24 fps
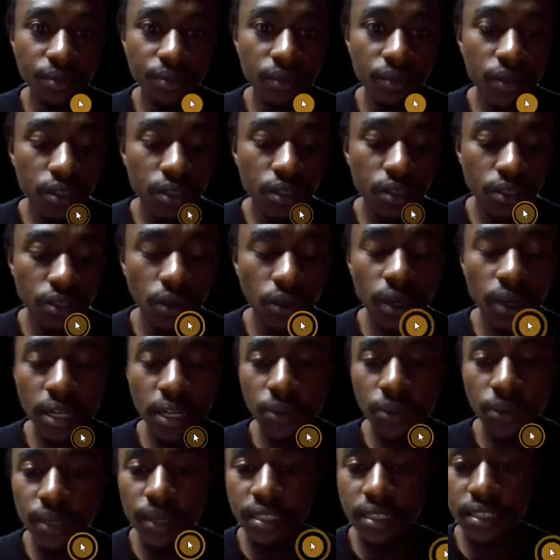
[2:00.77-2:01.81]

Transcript: So anyways, in a